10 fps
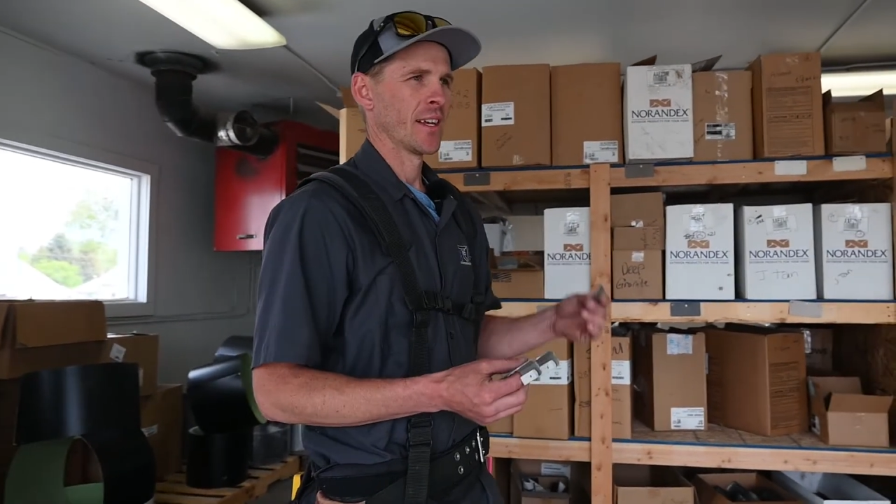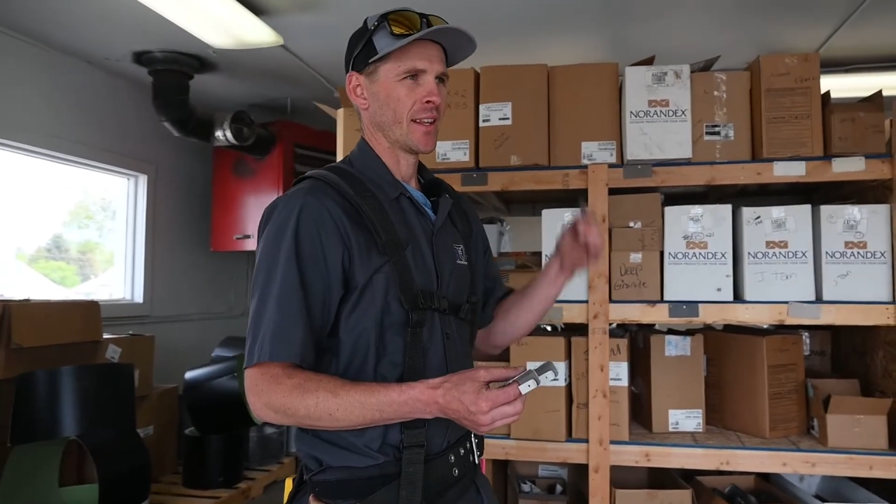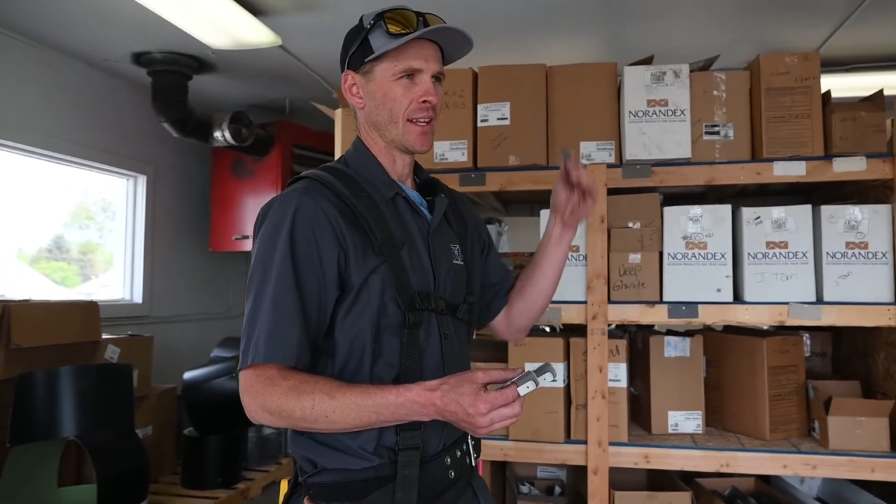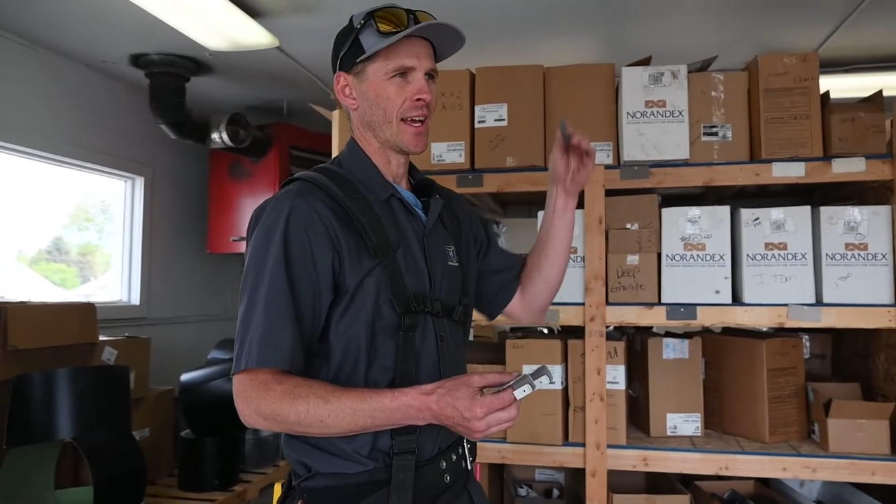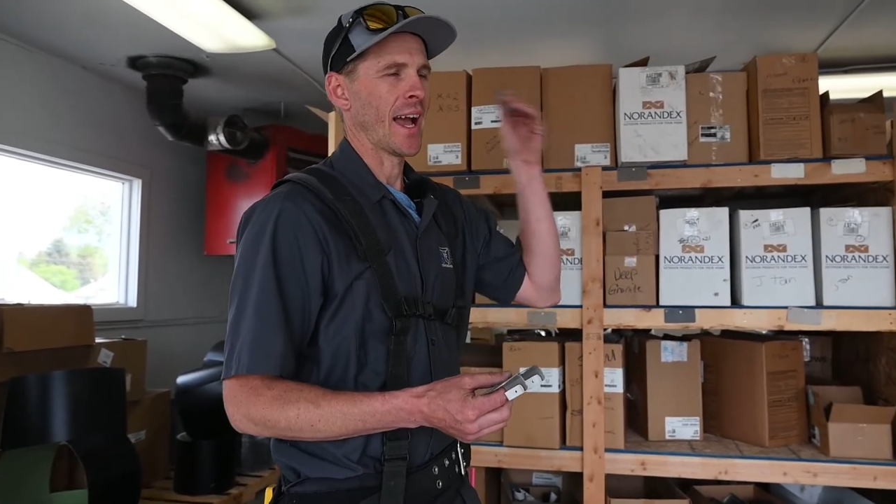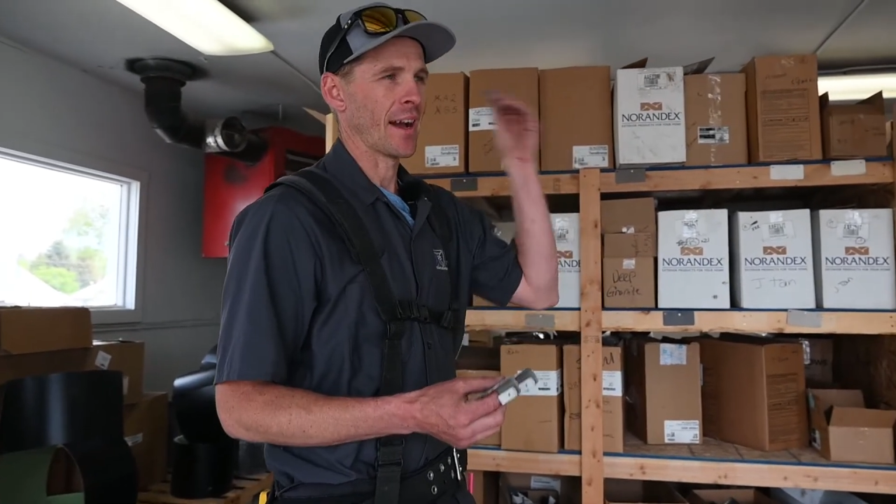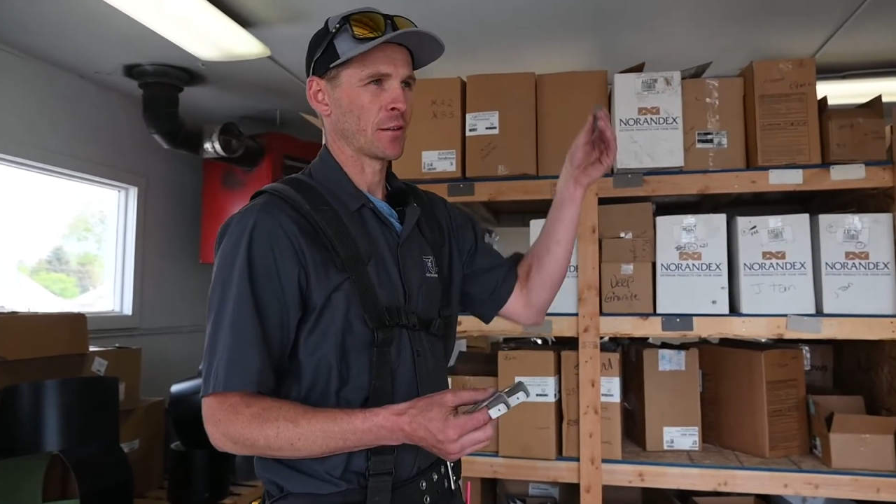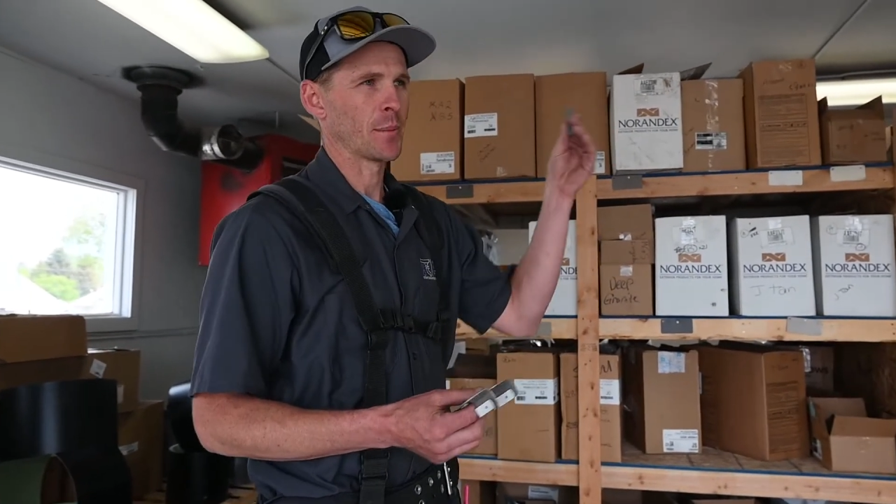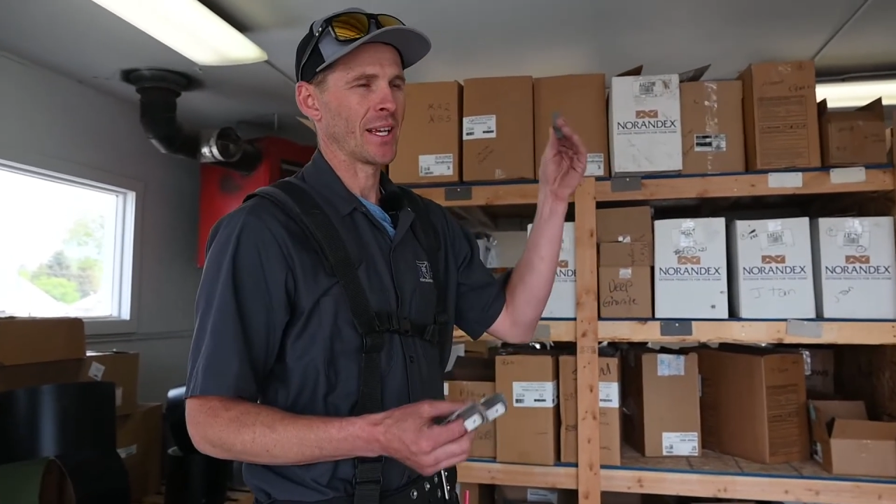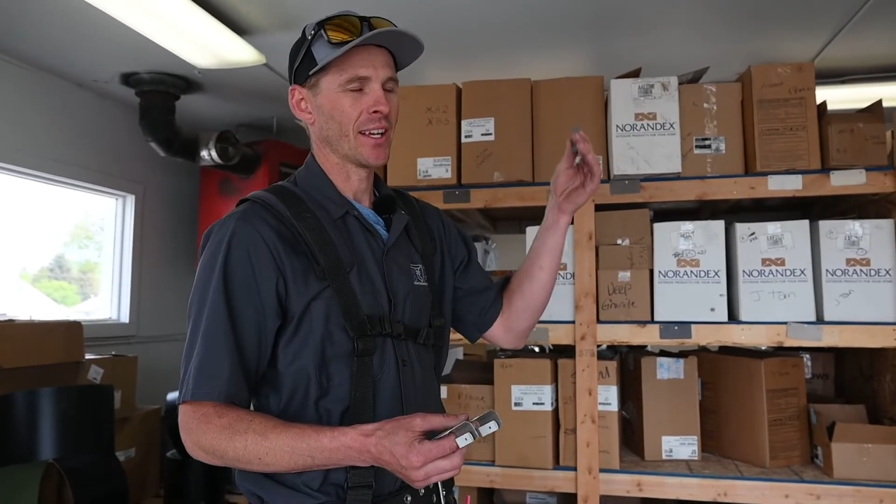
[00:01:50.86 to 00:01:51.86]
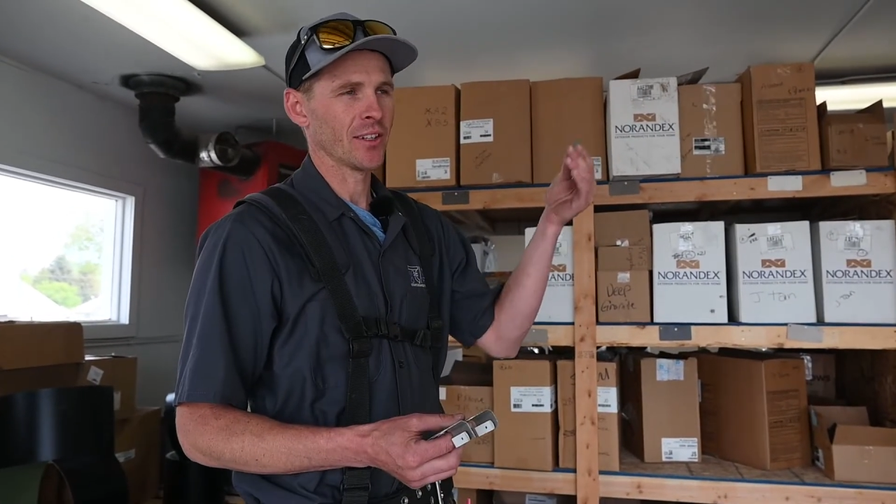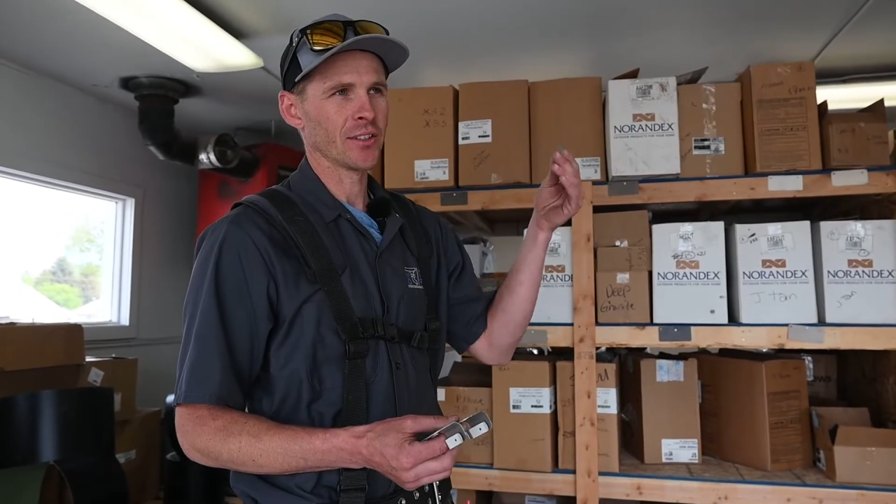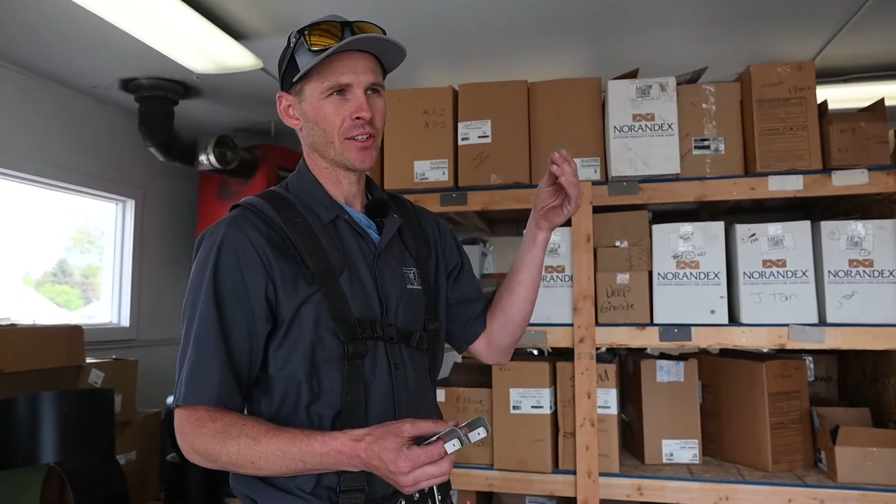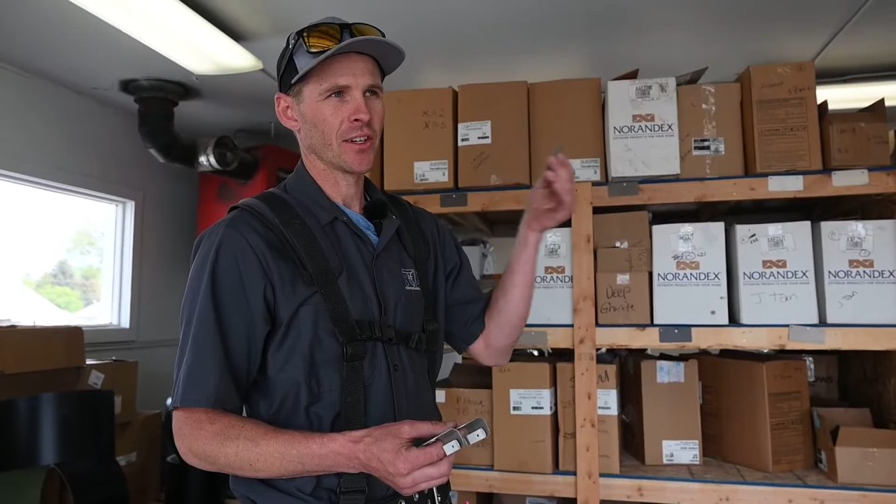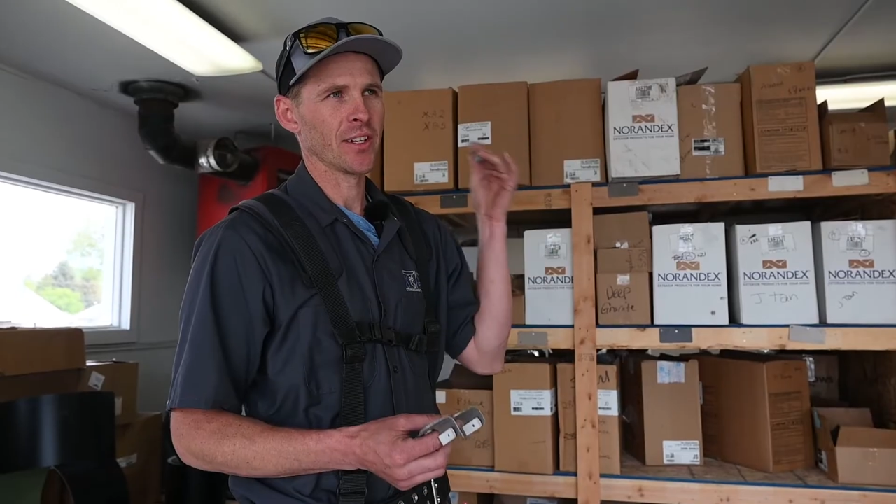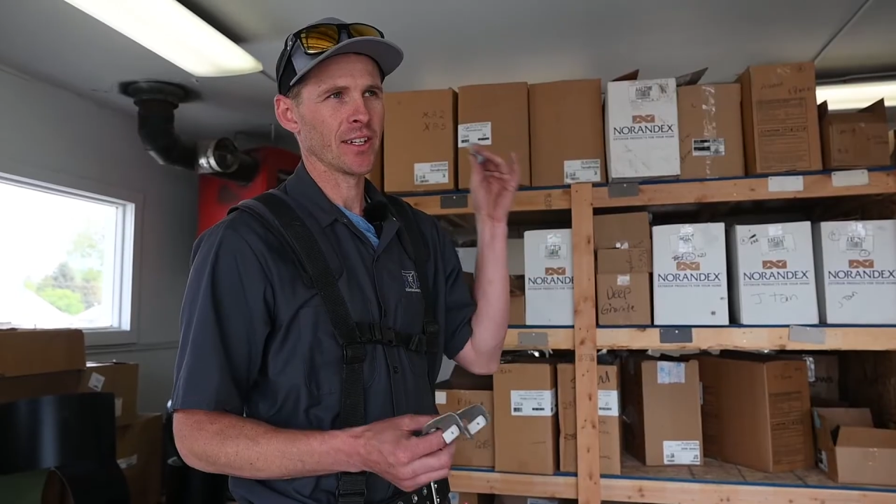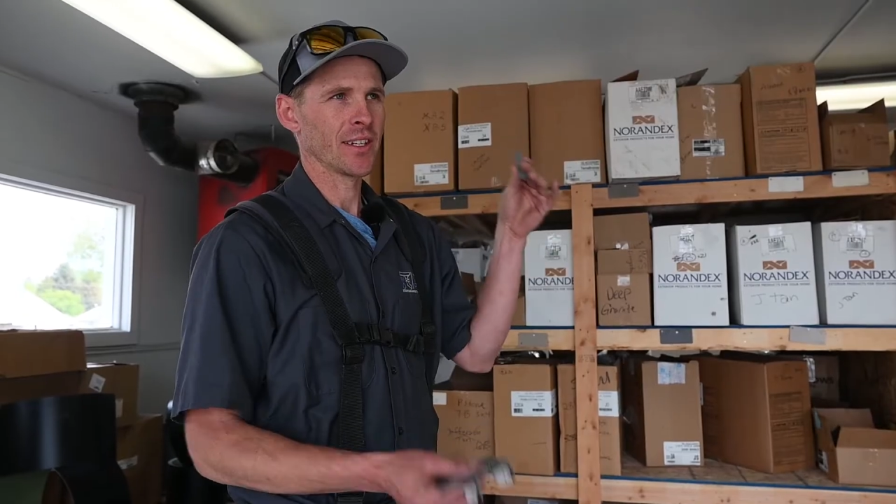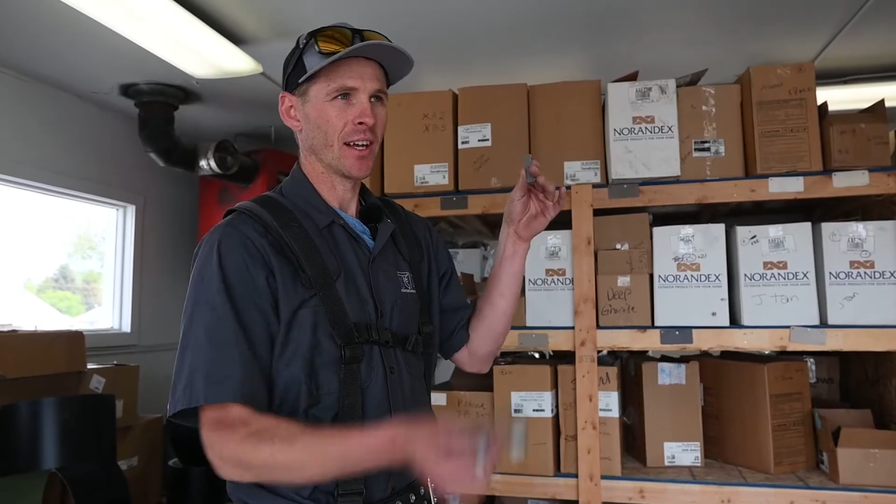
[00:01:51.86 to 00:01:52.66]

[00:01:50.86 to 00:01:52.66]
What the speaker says: that have to be held on